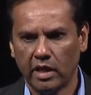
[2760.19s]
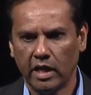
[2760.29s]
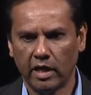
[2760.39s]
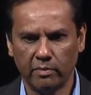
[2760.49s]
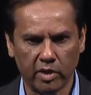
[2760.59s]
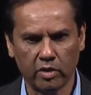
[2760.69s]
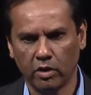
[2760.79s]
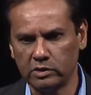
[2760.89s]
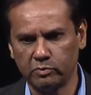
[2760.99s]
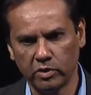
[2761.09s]
at a better
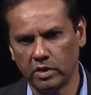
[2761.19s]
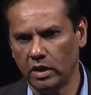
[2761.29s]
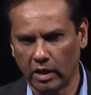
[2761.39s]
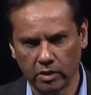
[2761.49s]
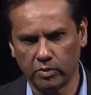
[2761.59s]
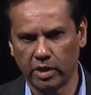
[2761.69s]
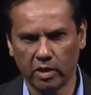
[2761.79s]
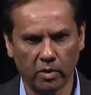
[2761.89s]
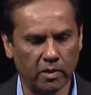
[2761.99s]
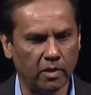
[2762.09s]
cost point, I'll do that
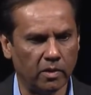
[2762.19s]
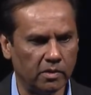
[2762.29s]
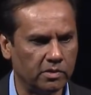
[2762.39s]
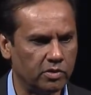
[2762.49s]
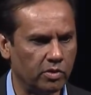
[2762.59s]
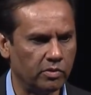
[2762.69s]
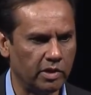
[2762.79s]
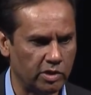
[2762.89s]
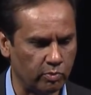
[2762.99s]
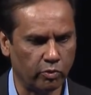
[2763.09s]
all day long. So
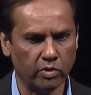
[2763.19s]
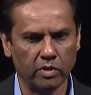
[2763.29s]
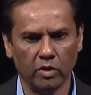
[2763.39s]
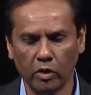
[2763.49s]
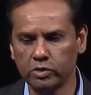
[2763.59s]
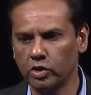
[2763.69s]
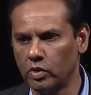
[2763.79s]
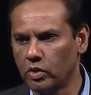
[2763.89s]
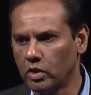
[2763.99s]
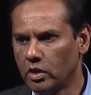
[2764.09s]
that's important.
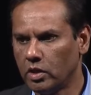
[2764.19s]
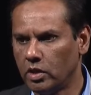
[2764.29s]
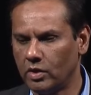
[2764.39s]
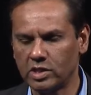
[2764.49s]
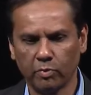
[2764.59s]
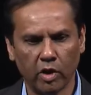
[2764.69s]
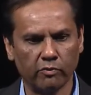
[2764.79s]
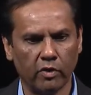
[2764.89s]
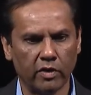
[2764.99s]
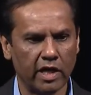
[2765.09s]
Also, as a part
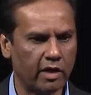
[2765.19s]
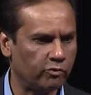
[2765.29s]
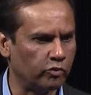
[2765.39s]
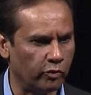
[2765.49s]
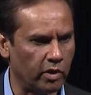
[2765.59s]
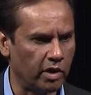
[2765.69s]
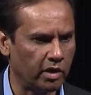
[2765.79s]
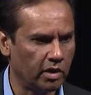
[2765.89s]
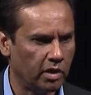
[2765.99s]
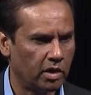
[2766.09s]
of our CAF2
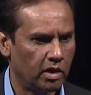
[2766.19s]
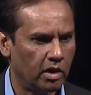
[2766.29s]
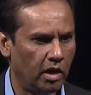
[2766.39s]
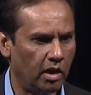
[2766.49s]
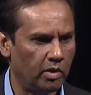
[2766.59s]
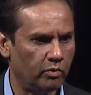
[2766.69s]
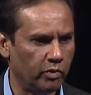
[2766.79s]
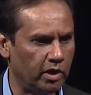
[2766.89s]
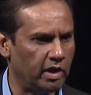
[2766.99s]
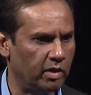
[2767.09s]
funding,
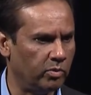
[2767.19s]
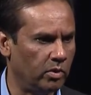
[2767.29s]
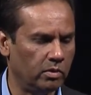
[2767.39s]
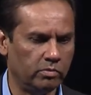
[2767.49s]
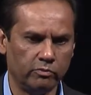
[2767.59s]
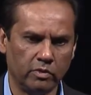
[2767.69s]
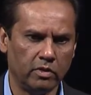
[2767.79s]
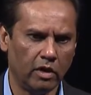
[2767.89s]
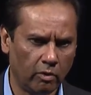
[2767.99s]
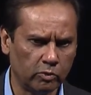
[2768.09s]
we'll enable
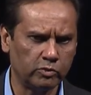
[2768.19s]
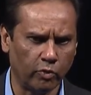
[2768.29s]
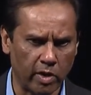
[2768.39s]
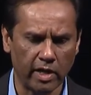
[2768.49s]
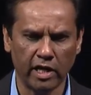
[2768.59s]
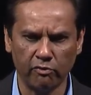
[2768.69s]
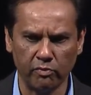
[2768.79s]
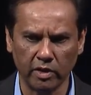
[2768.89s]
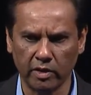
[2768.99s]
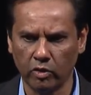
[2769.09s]
almost 4.5
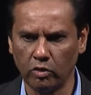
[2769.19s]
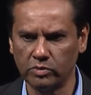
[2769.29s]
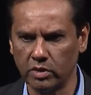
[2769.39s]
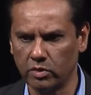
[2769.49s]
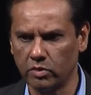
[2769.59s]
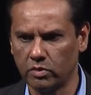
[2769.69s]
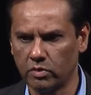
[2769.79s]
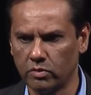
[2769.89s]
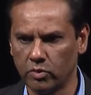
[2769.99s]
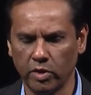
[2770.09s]
million homes in
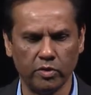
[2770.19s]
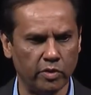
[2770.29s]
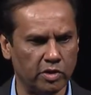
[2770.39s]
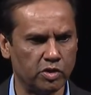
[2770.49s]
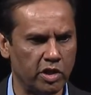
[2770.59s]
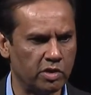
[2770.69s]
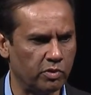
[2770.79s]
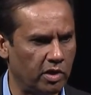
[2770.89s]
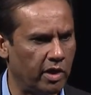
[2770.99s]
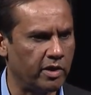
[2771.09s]
33 states with
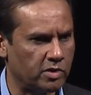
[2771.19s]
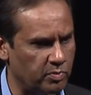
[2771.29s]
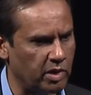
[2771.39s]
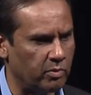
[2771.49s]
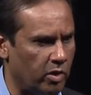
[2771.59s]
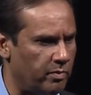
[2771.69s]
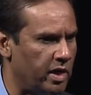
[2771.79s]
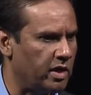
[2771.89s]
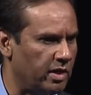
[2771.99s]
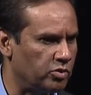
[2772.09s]
a higher speed
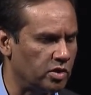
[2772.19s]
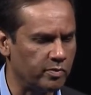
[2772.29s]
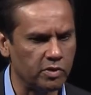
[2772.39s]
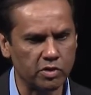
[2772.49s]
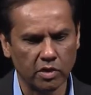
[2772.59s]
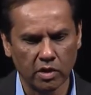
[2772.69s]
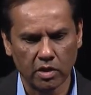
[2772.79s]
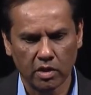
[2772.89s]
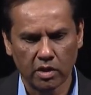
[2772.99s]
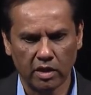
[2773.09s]
broadband type service.
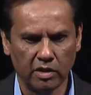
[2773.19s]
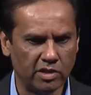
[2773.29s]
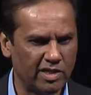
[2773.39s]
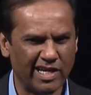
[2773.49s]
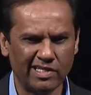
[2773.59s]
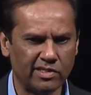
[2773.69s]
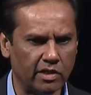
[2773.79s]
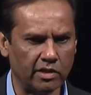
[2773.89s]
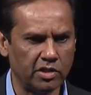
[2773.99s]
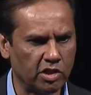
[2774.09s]
And these
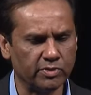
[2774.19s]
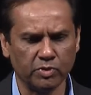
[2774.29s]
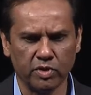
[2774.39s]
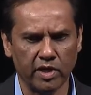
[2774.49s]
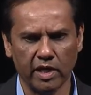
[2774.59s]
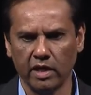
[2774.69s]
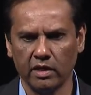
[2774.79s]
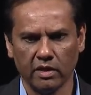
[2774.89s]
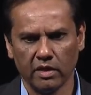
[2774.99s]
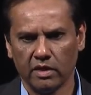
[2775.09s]
customers are getting,
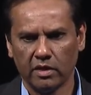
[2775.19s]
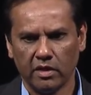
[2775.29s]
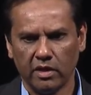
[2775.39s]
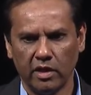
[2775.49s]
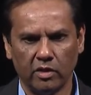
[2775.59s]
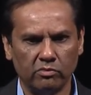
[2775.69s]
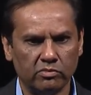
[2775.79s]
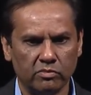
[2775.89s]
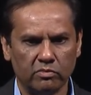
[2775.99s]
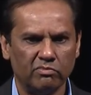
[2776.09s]

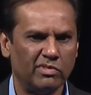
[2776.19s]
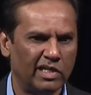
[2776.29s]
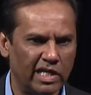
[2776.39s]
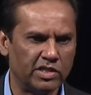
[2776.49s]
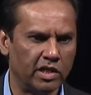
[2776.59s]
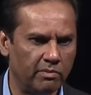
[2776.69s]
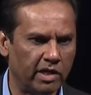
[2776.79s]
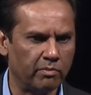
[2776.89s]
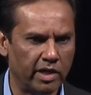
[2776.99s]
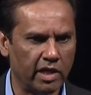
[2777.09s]
less than a
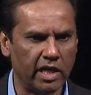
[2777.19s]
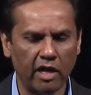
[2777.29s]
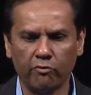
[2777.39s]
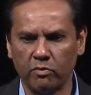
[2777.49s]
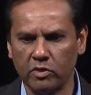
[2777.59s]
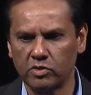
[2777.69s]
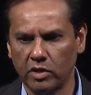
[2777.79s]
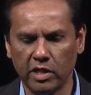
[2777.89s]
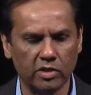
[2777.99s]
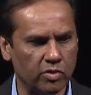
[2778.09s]
meg and a half from us
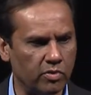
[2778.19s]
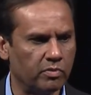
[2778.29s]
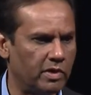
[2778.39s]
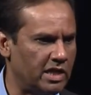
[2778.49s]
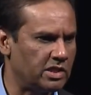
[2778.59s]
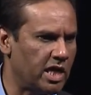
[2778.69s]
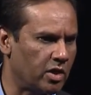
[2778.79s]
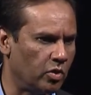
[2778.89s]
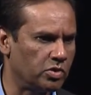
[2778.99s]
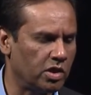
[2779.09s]
today. So as that
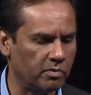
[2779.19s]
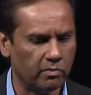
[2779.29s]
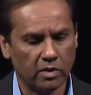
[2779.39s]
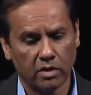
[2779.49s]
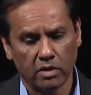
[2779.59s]
goes up,